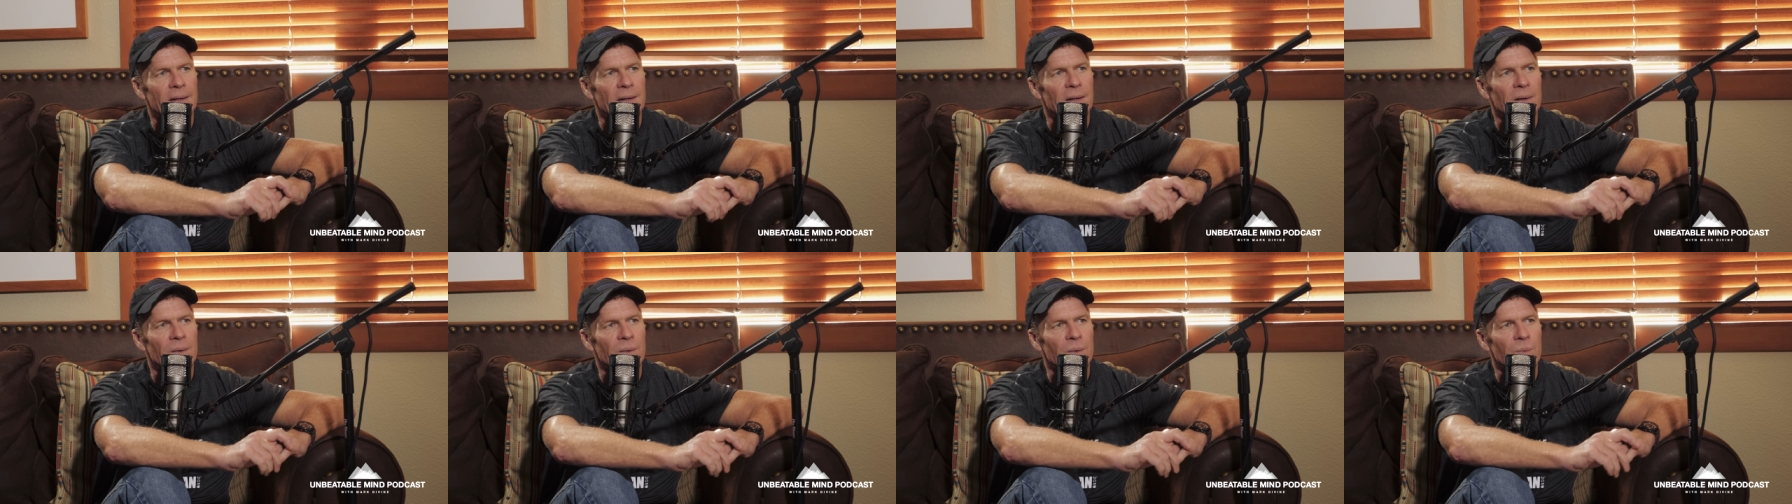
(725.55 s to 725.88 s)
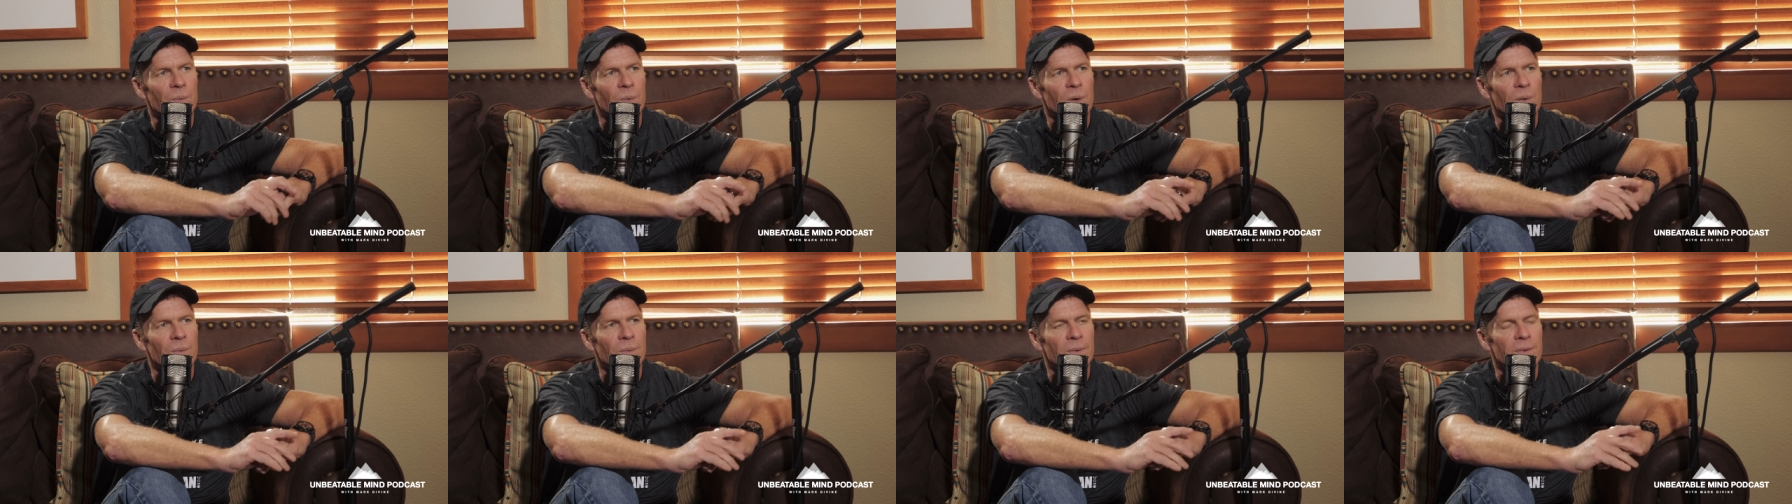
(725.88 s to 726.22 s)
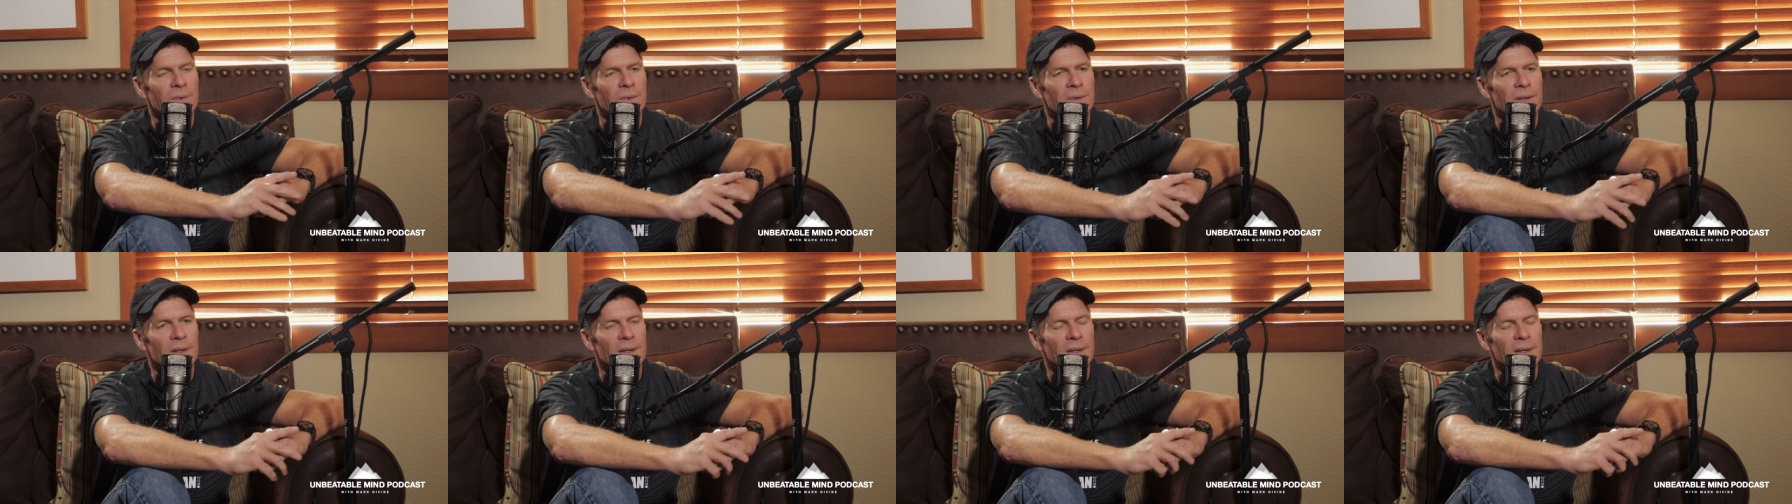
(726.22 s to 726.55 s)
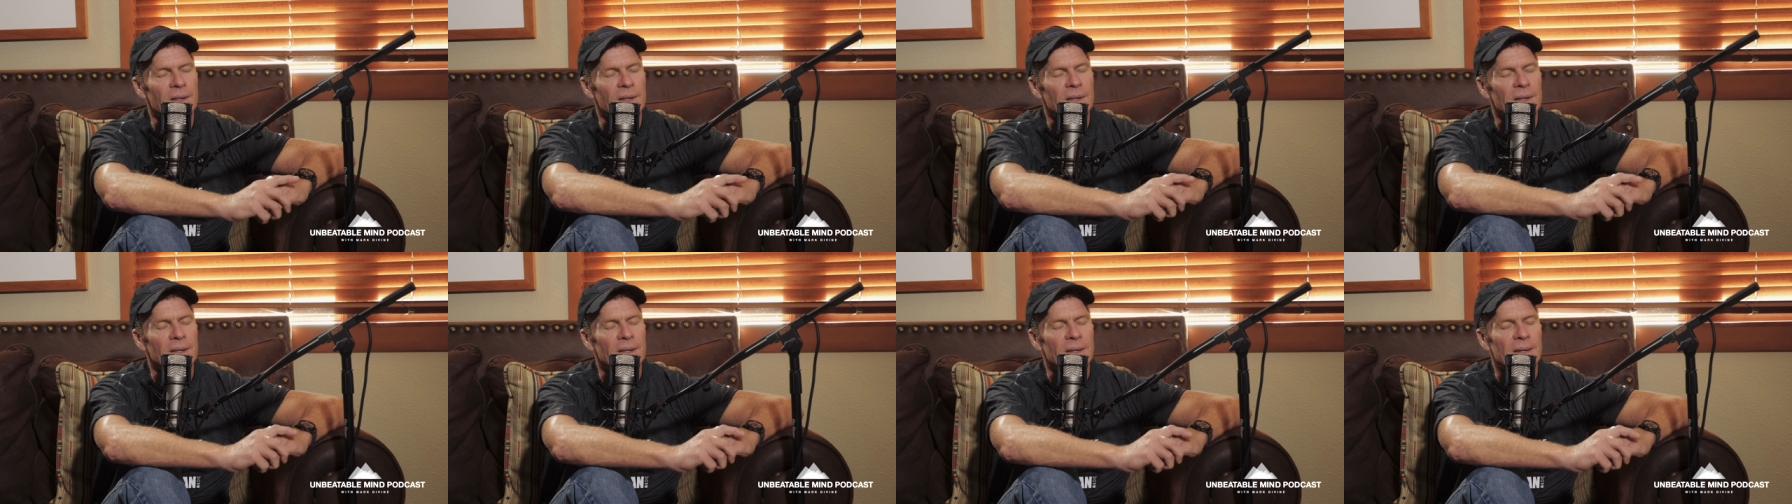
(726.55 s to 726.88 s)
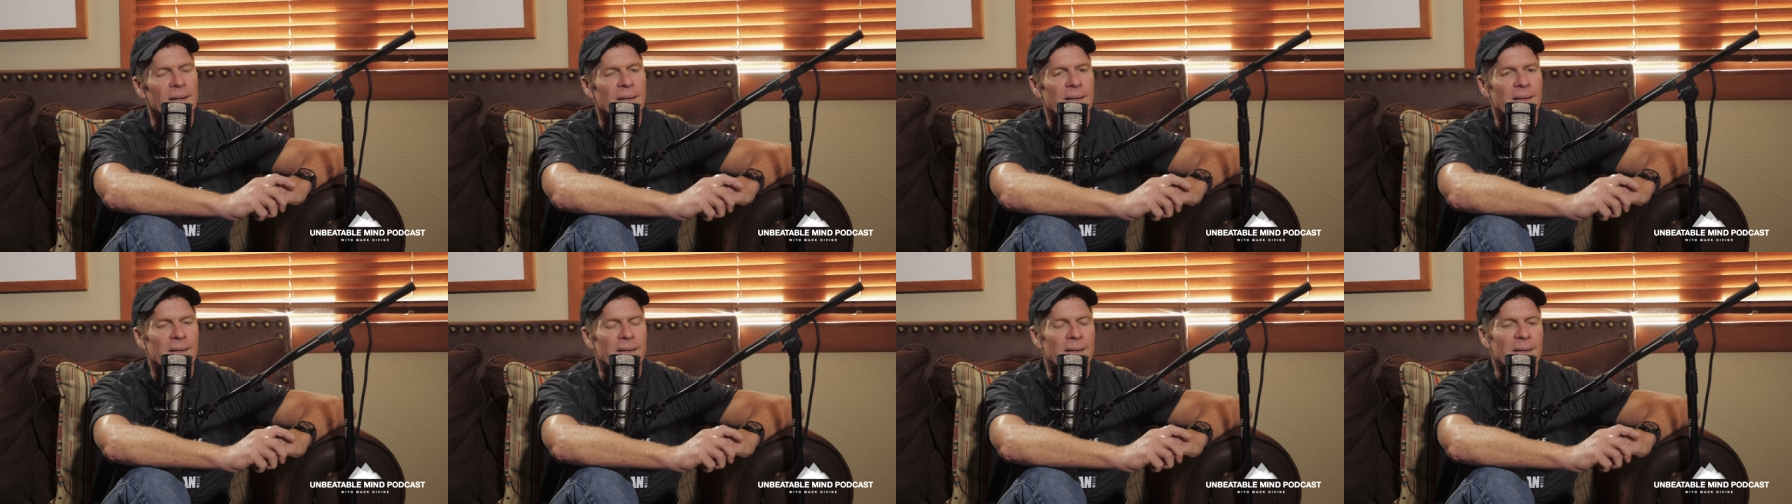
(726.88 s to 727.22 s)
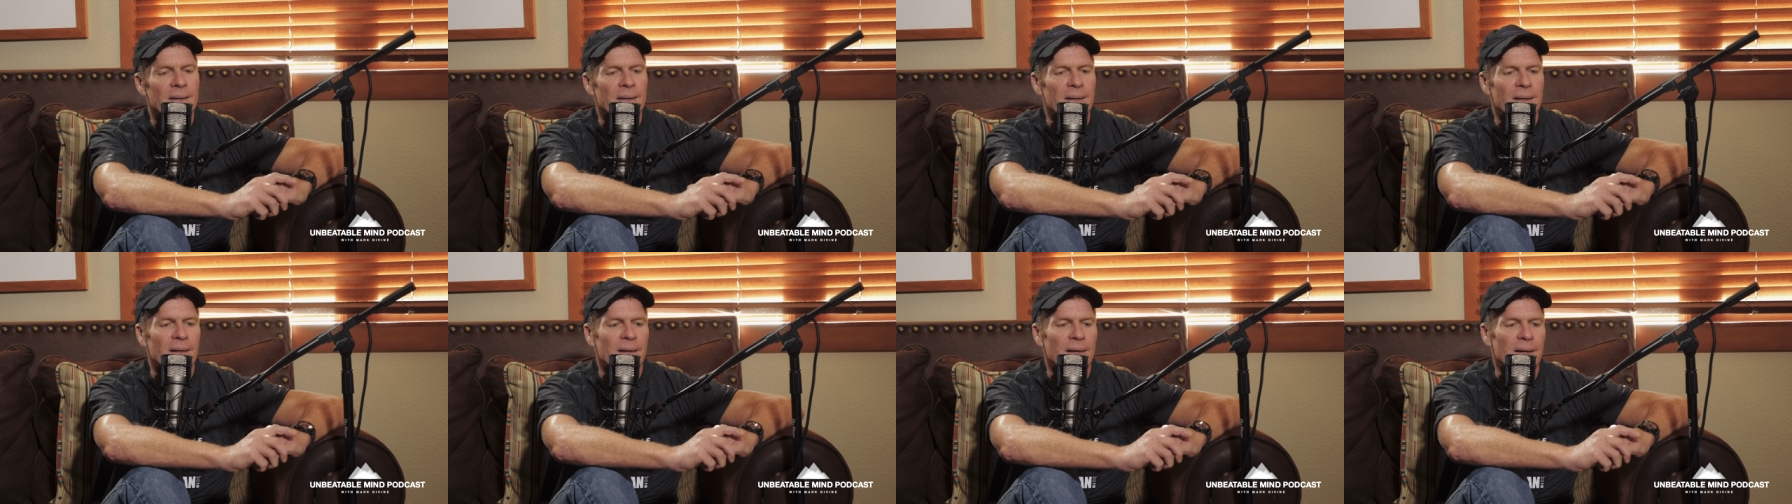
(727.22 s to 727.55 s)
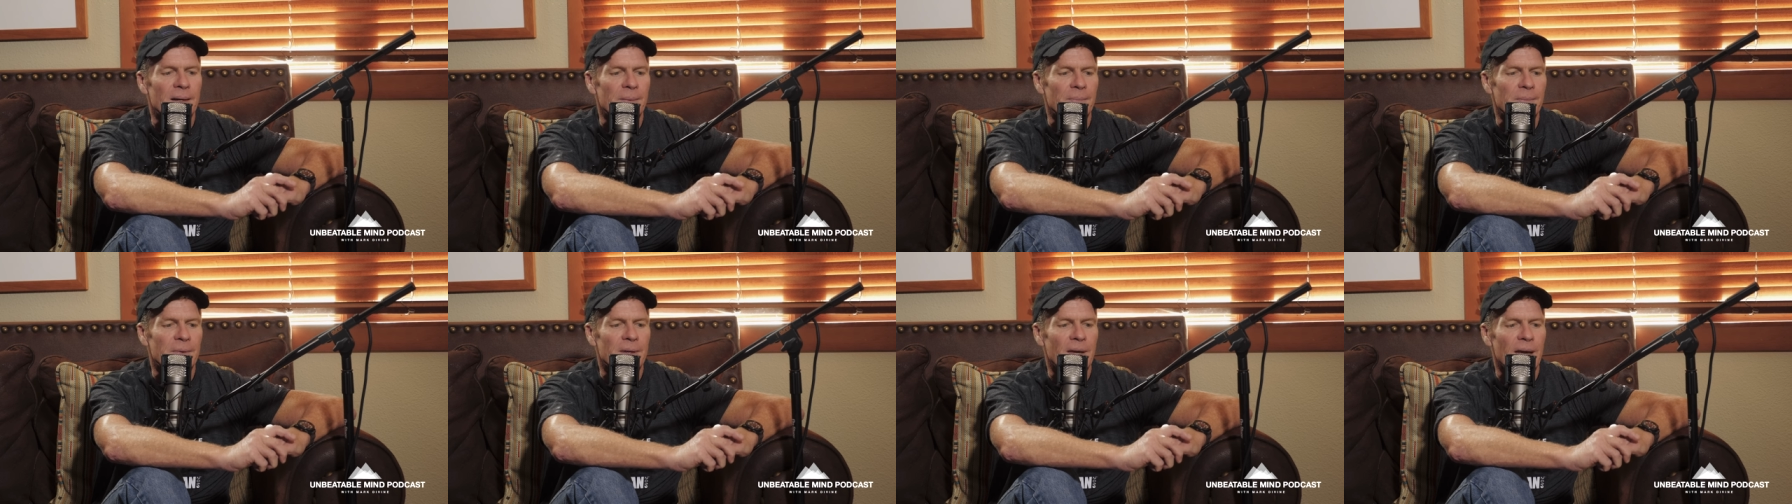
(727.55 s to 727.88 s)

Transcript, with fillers: You know, and what was the um,